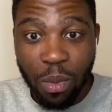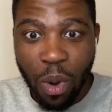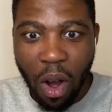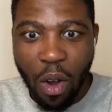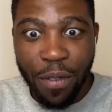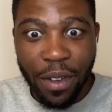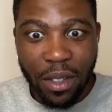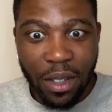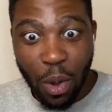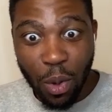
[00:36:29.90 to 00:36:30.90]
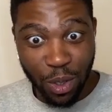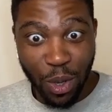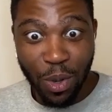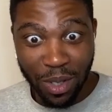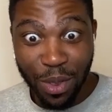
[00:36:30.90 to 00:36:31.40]
What, over those
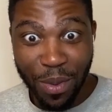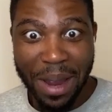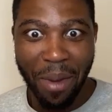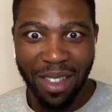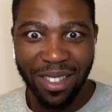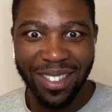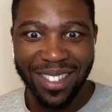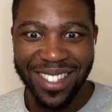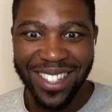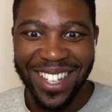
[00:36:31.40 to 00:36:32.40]
2 to 3 months?